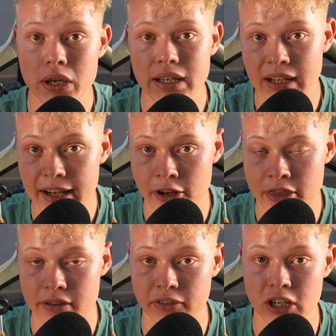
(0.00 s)
we click on
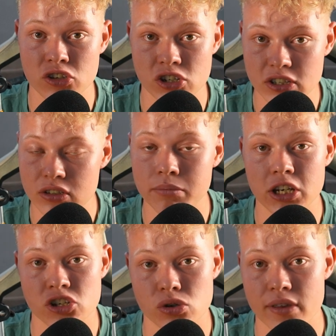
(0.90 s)
the video just to
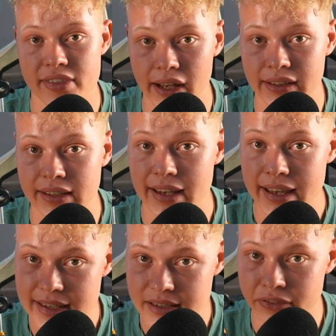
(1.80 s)
make sure that it
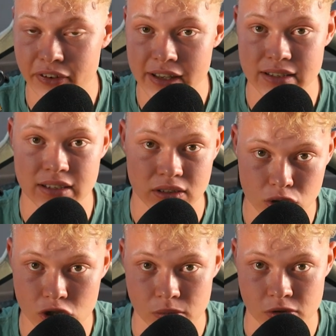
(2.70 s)
is a Faceless
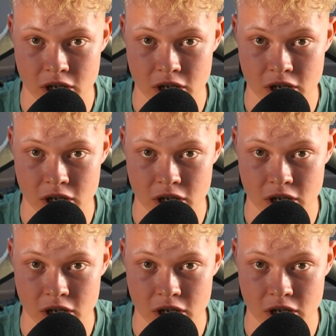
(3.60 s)
YouTube